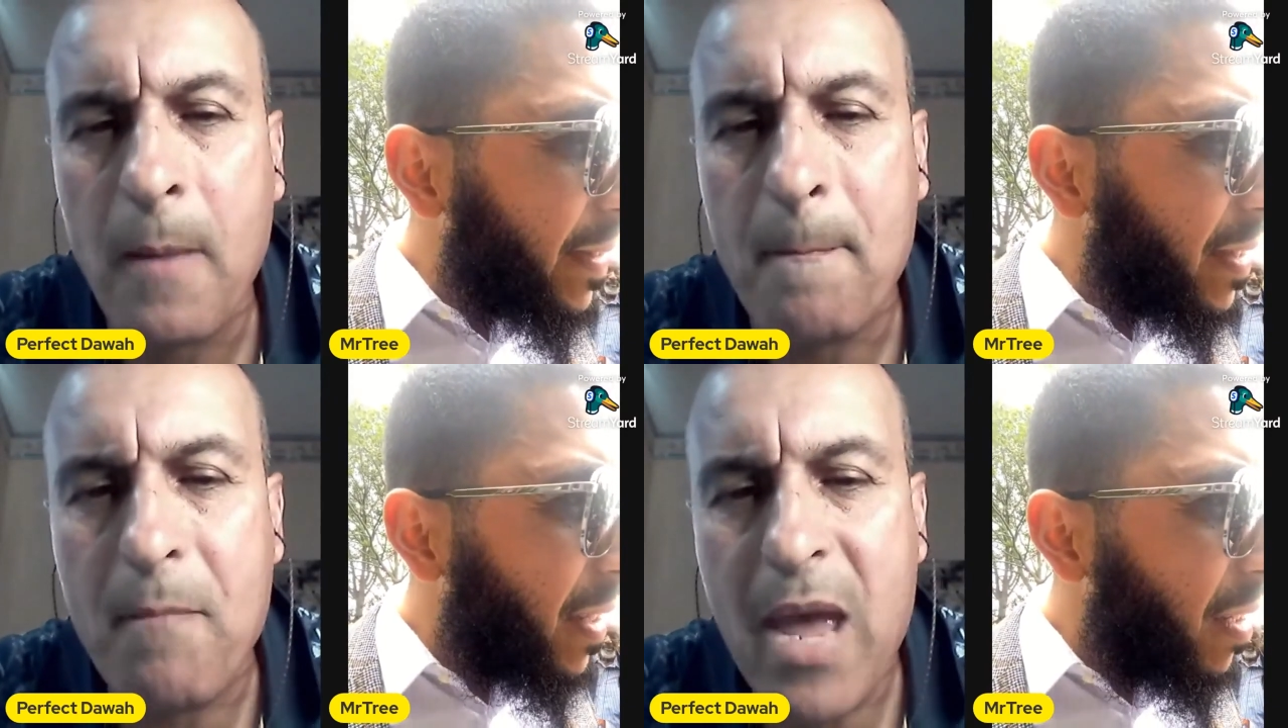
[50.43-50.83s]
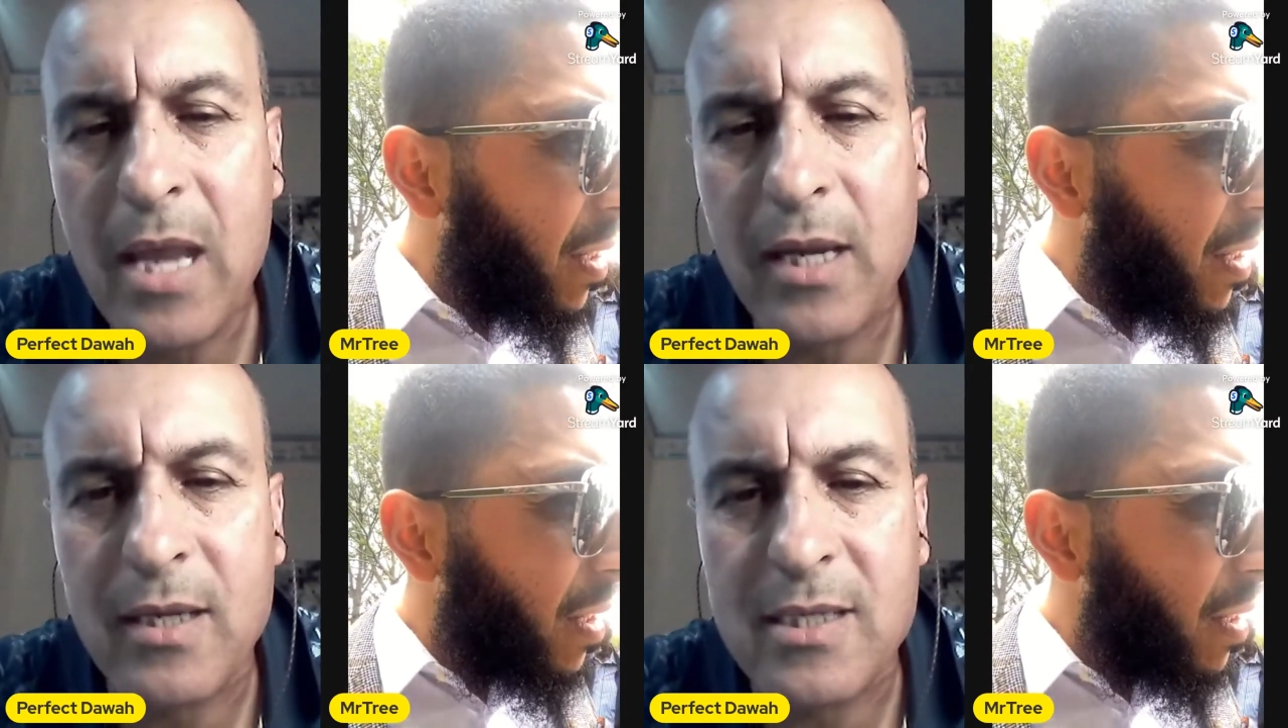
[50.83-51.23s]

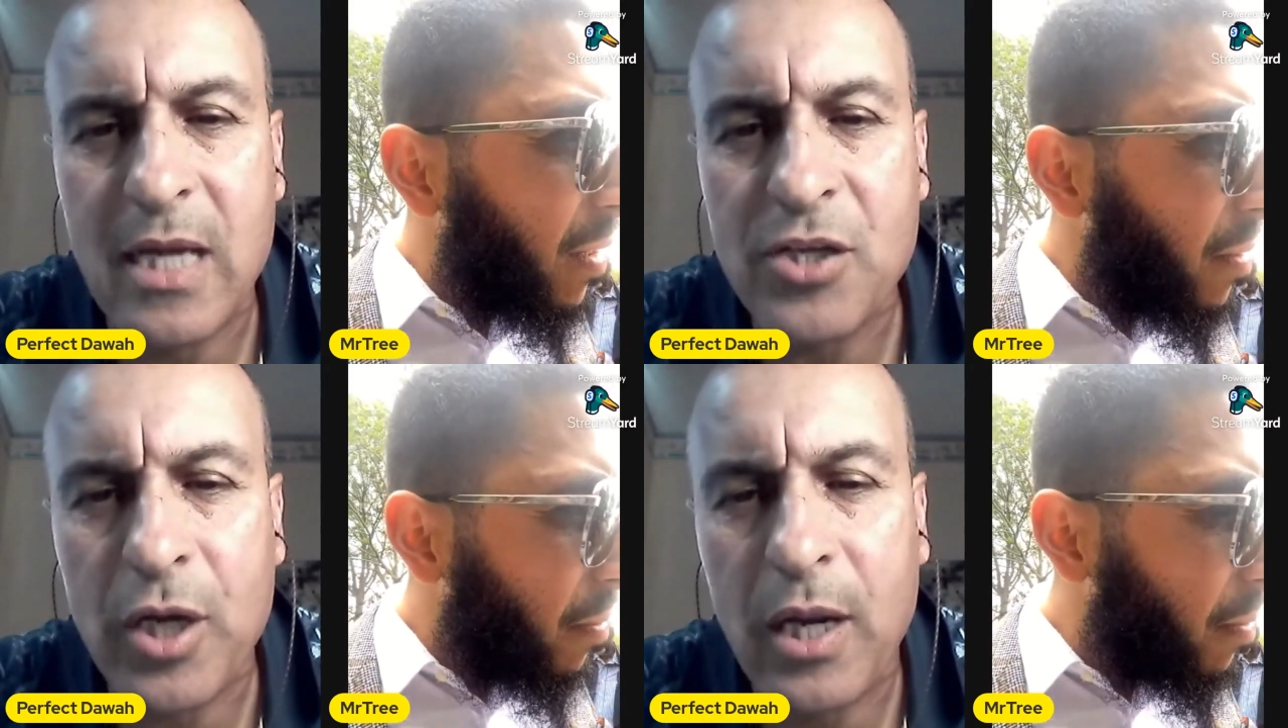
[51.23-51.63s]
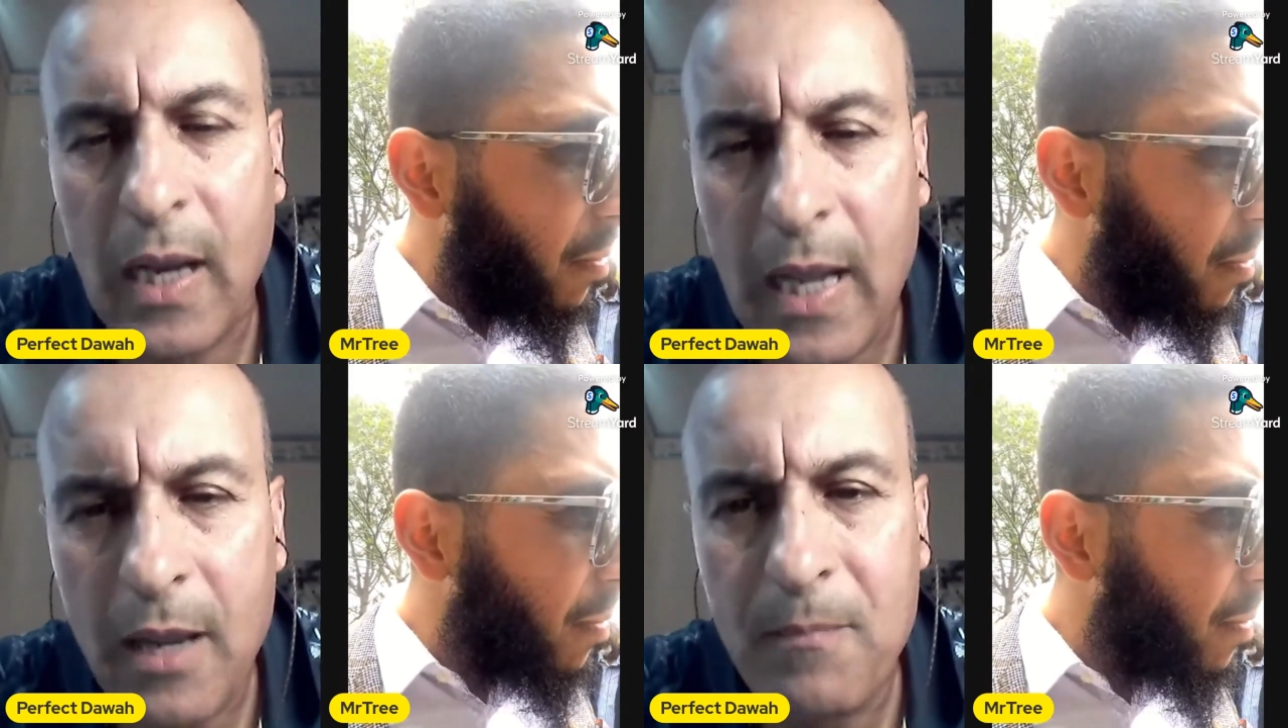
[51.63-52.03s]
make such a
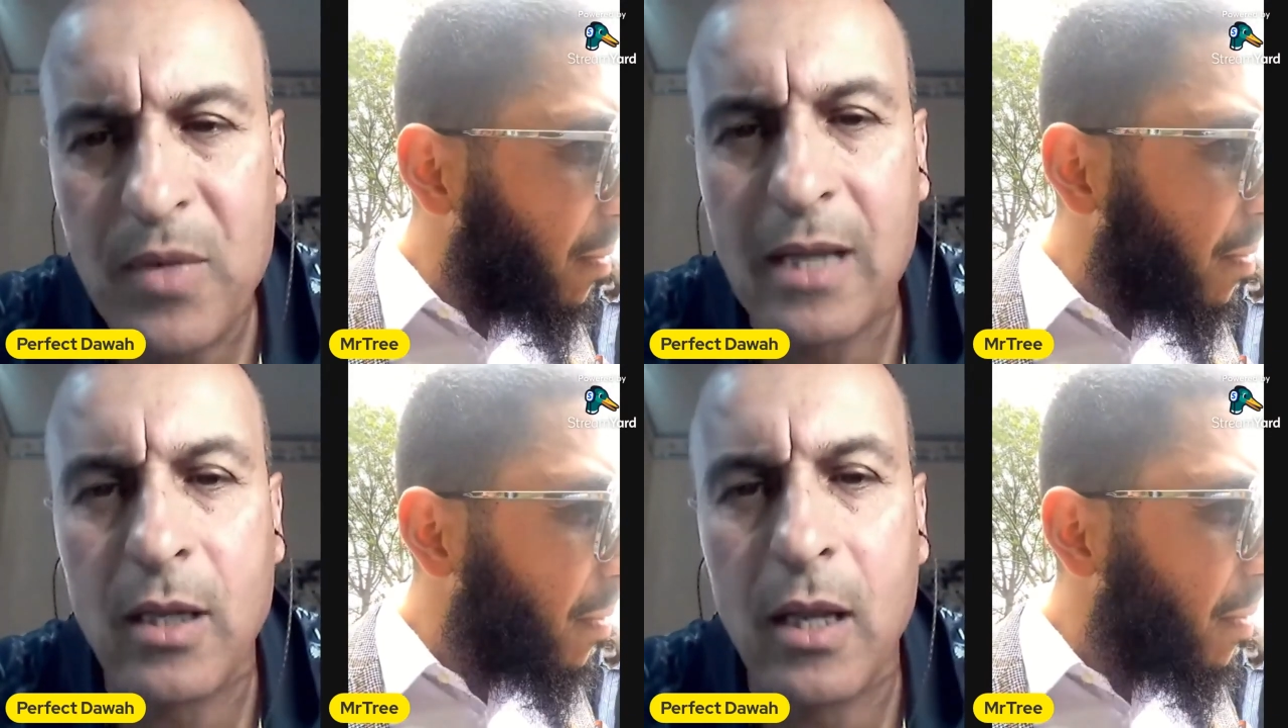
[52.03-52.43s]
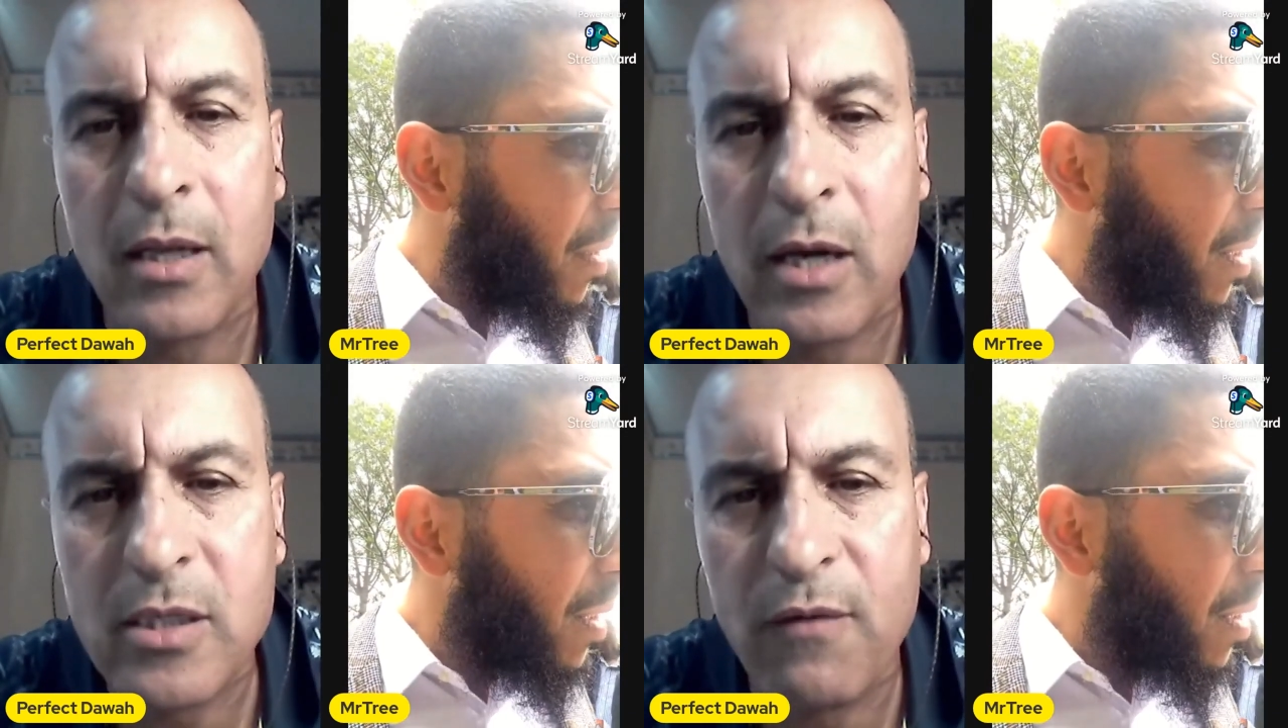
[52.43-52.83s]
claim that
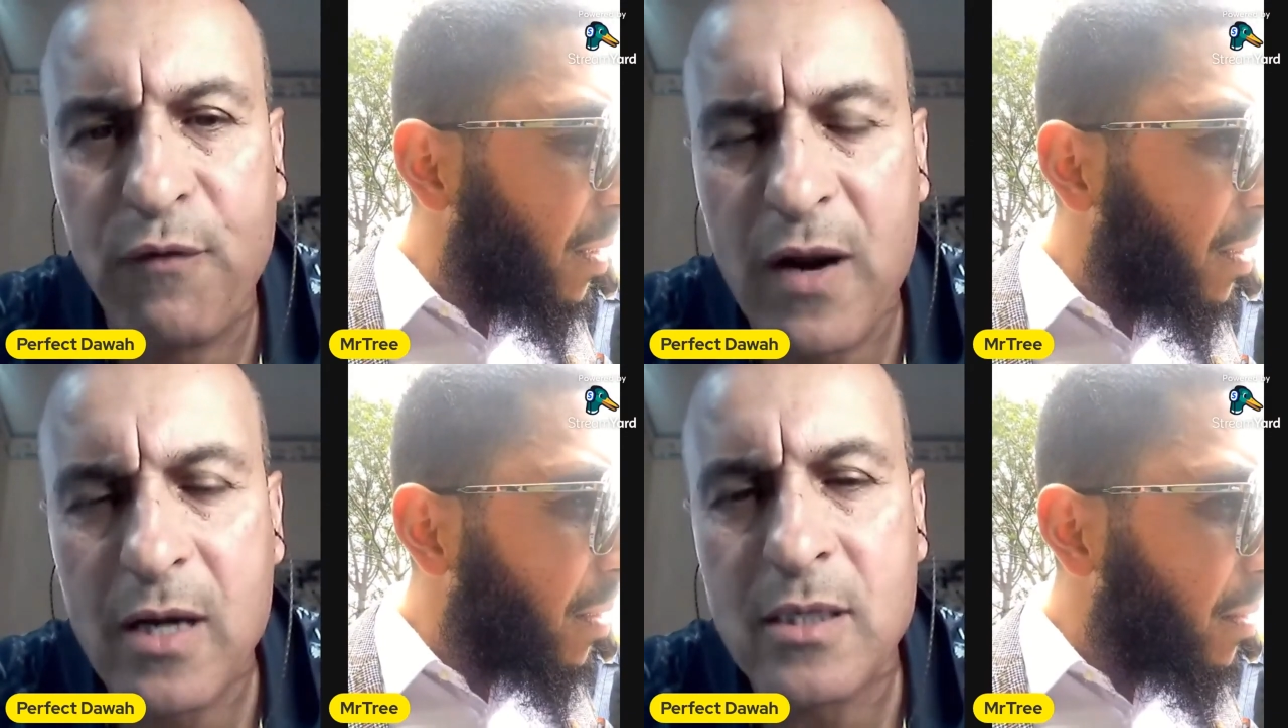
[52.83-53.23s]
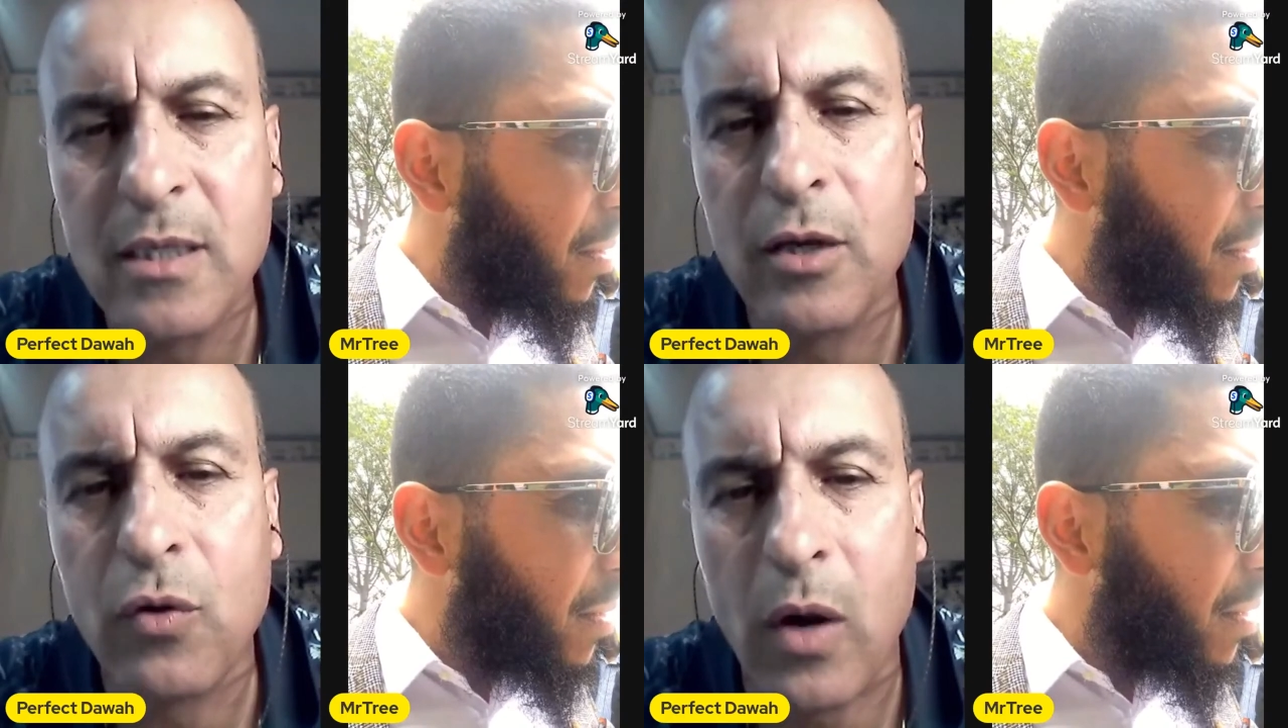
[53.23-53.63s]
there is a verse
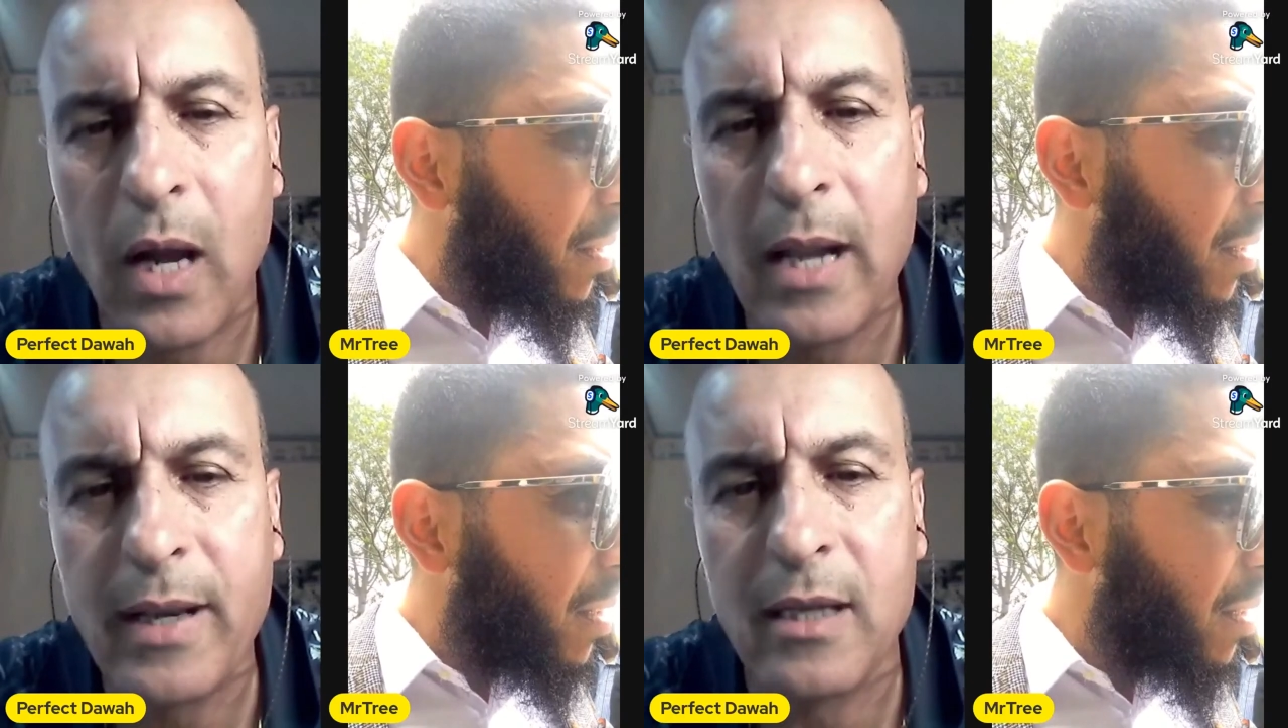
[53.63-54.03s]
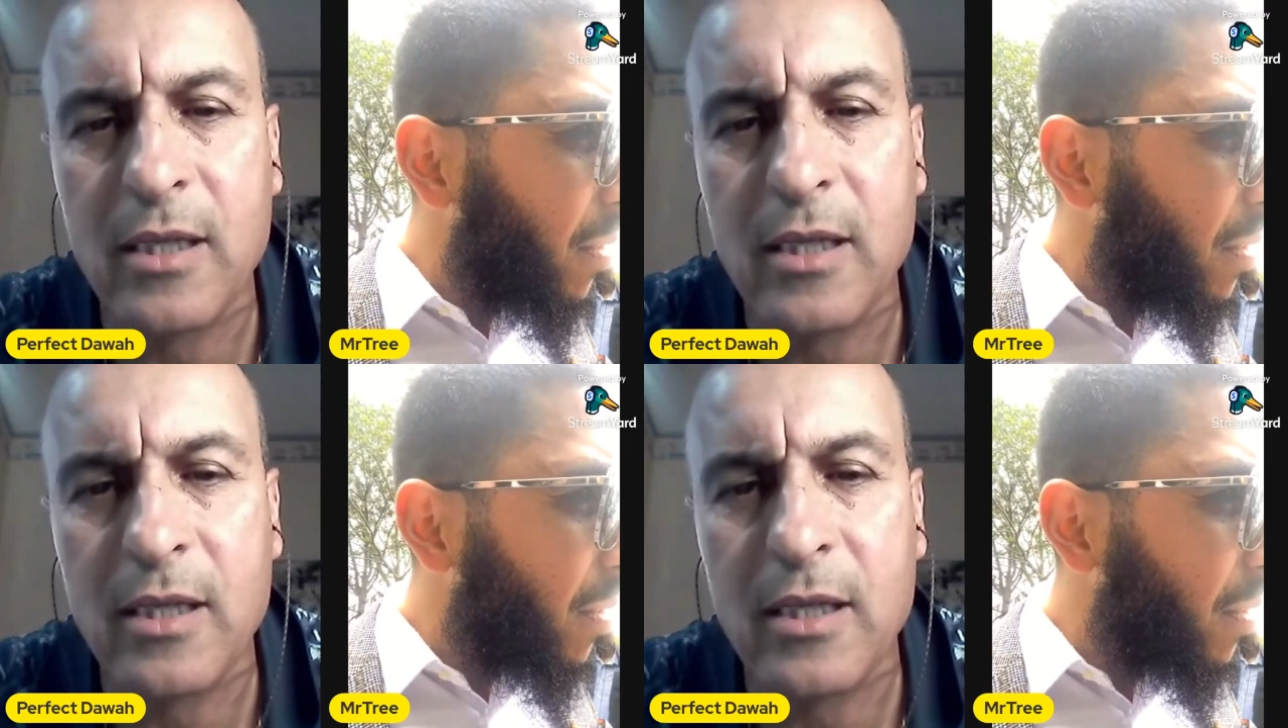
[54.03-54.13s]
in Quran that